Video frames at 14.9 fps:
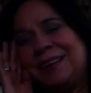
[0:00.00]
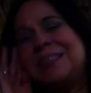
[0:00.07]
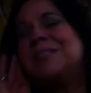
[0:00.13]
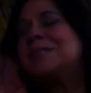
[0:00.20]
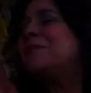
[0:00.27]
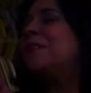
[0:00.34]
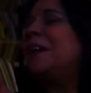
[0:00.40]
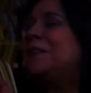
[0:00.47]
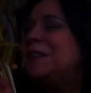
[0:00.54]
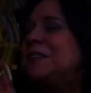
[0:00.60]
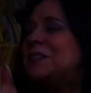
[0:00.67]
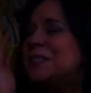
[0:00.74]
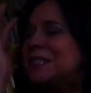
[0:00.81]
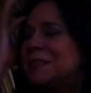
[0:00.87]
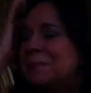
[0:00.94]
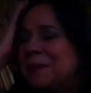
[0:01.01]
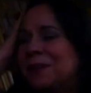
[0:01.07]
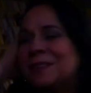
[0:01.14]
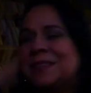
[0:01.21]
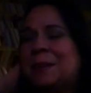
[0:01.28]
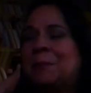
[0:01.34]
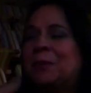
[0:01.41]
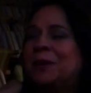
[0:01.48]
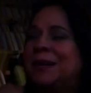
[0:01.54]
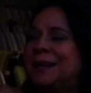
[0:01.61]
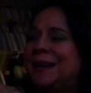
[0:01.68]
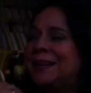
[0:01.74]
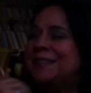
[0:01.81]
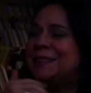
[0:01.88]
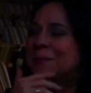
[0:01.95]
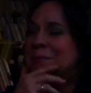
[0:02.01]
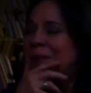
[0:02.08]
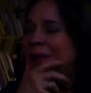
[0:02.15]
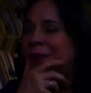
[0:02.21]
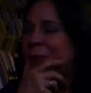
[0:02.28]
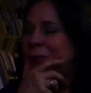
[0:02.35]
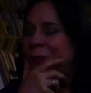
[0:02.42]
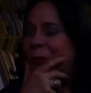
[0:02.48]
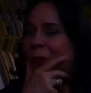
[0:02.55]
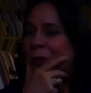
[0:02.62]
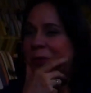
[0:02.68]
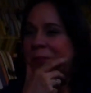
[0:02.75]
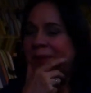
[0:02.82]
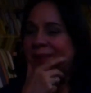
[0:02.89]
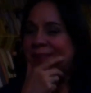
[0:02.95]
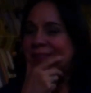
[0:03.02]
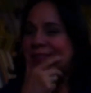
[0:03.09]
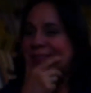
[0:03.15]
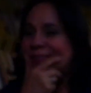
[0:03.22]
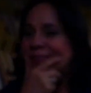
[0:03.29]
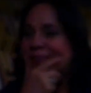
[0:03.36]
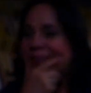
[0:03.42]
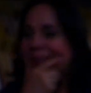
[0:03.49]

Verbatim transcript: it's very interesting because I'm organizing my own documents